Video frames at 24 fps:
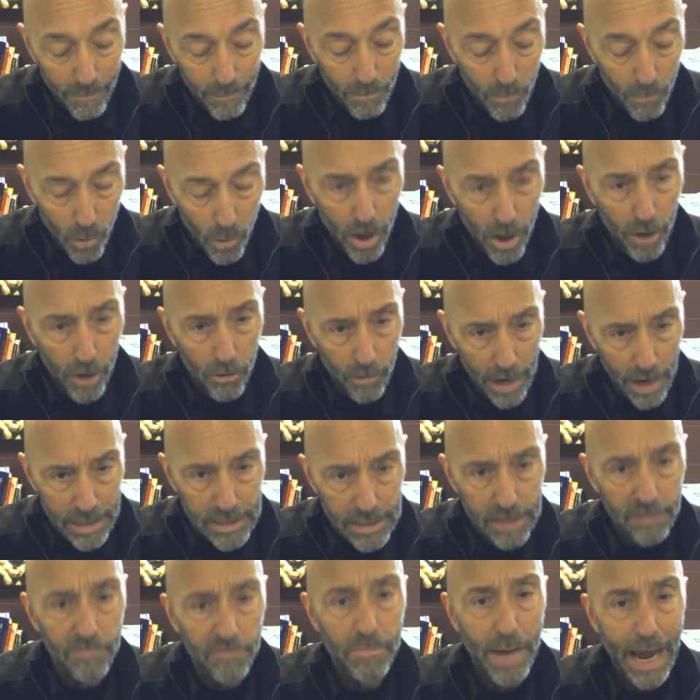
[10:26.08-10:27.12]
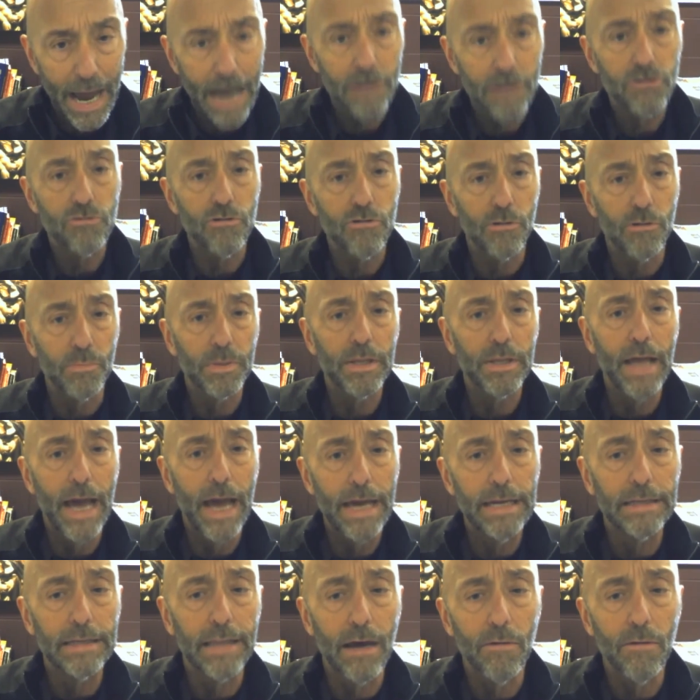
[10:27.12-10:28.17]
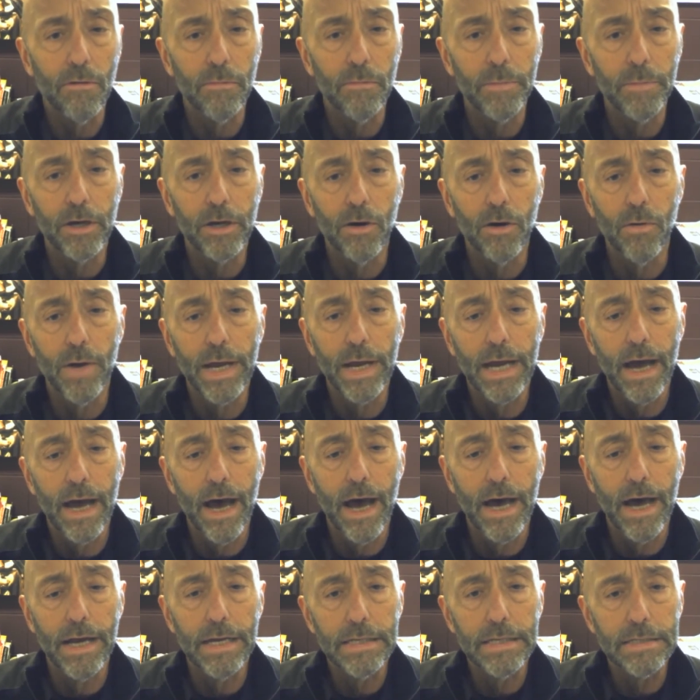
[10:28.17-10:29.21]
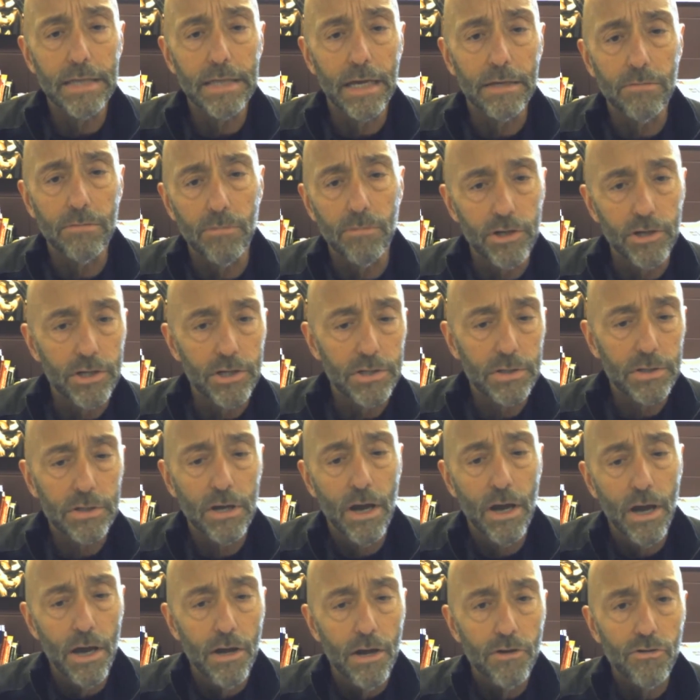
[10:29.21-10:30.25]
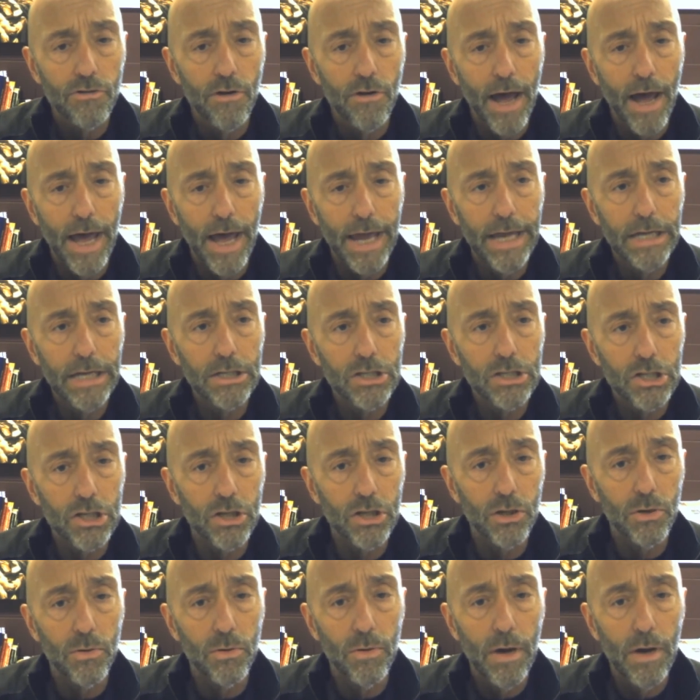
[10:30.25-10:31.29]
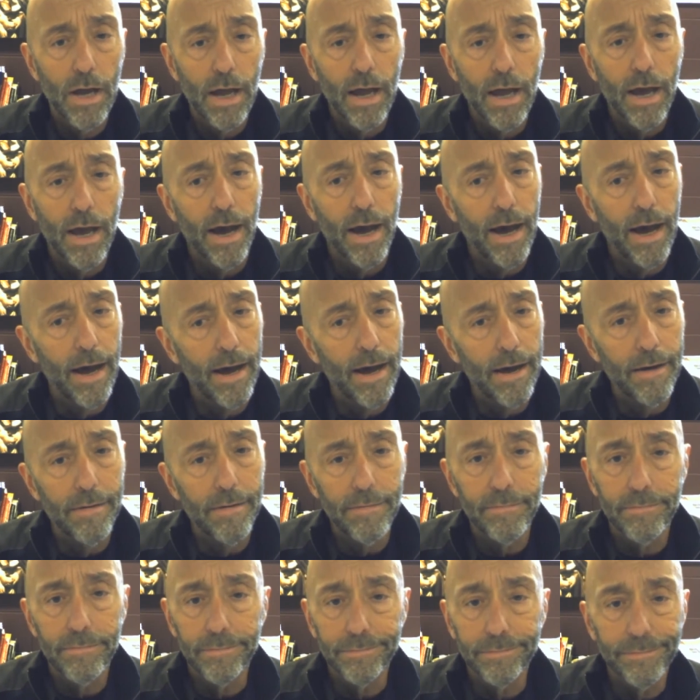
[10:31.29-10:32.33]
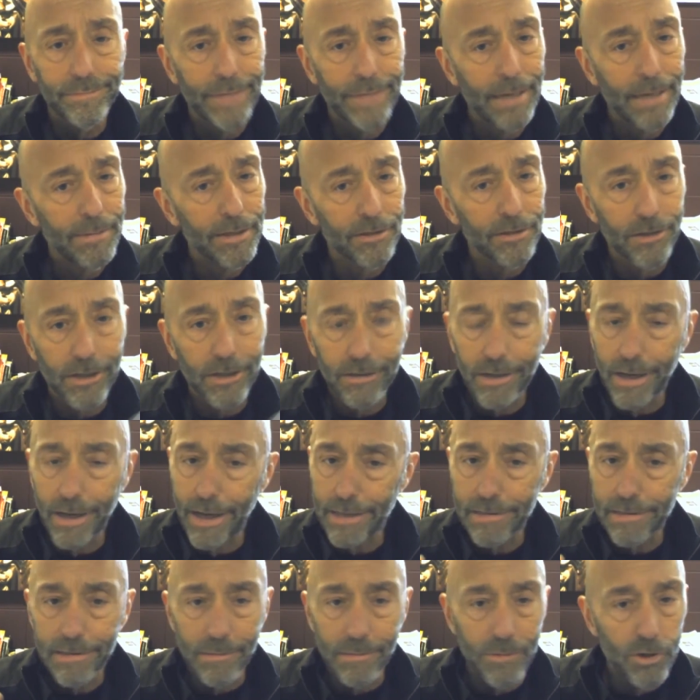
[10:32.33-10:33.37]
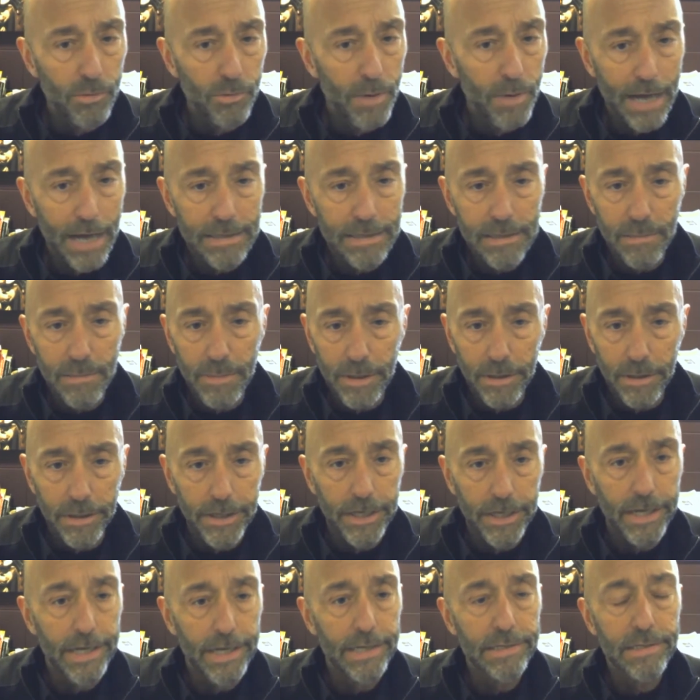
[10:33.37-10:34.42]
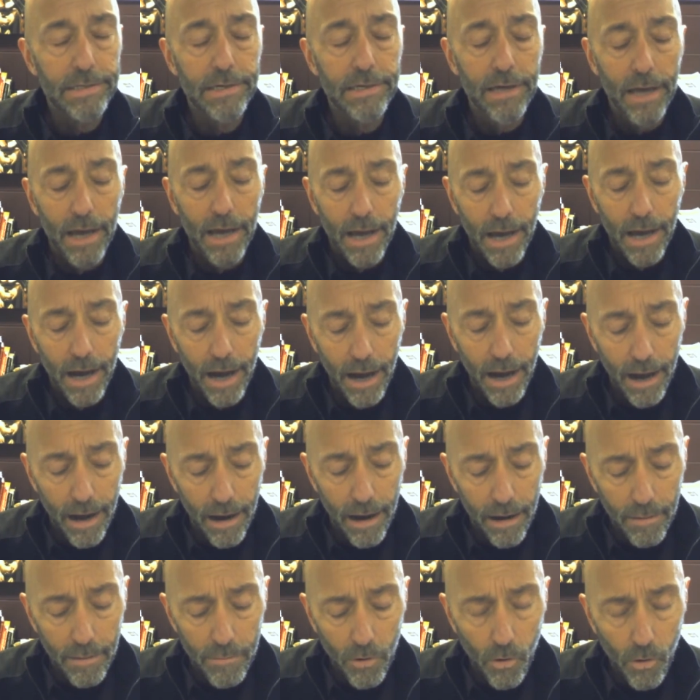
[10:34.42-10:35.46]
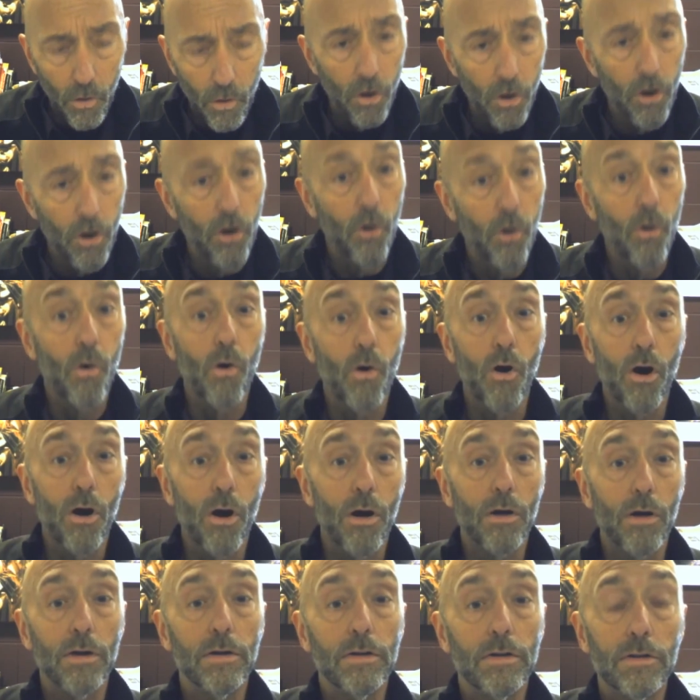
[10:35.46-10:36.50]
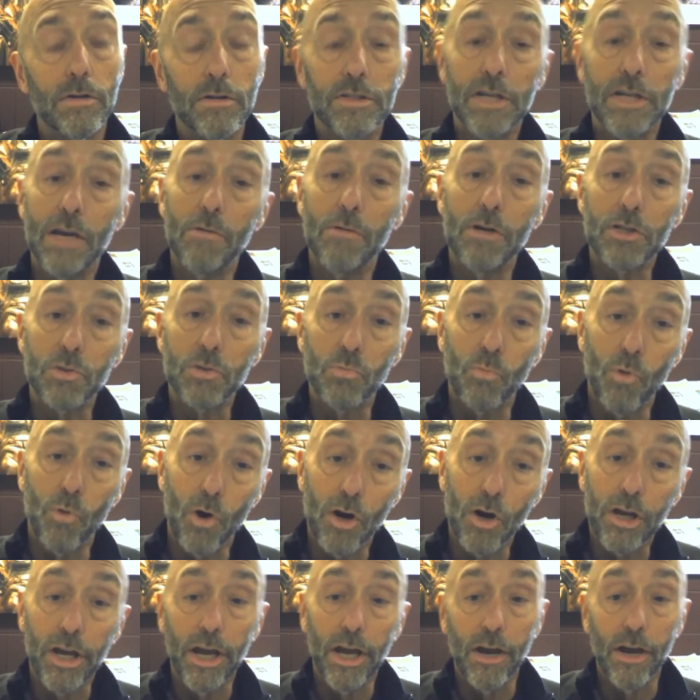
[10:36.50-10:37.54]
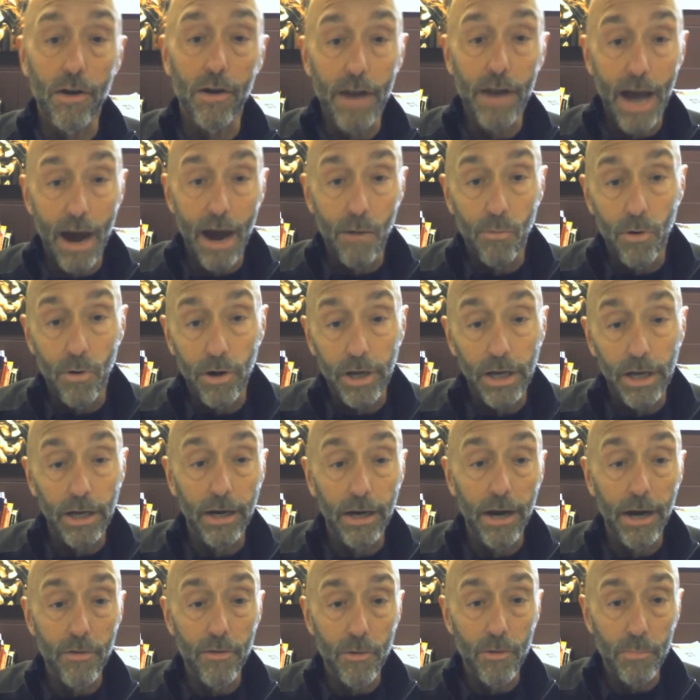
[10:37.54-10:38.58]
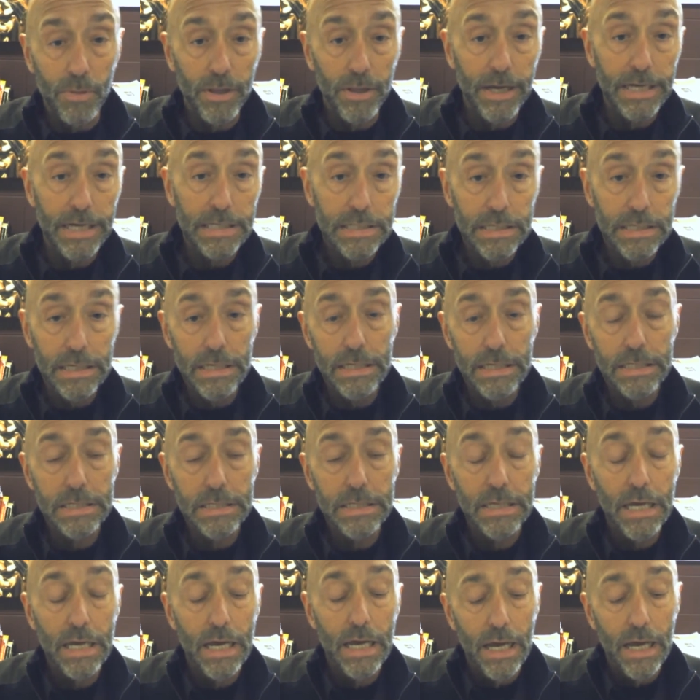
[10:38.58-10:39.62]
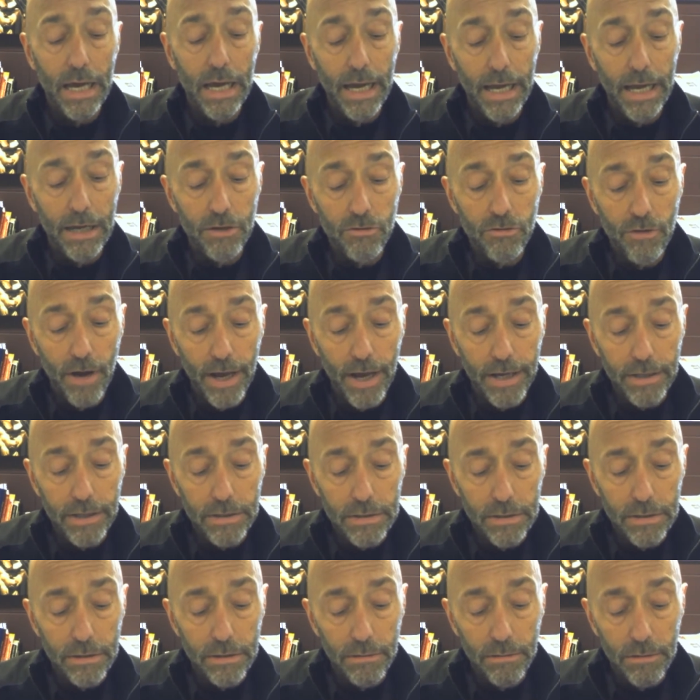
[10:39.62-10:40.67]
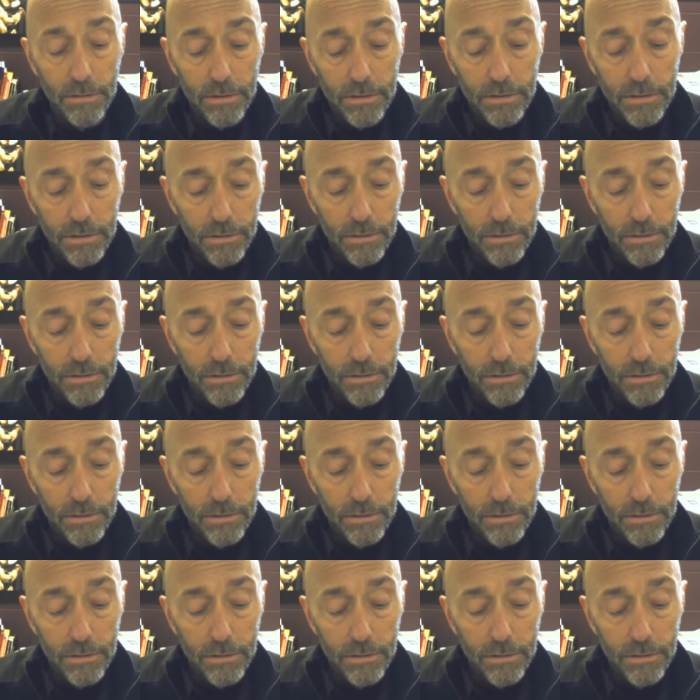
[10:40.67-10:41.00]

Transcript: more aggressive pastoral planning that will be going on, is that we're just trying to maybe look at some new possibilities or seeing what's working or not working in other places and trying to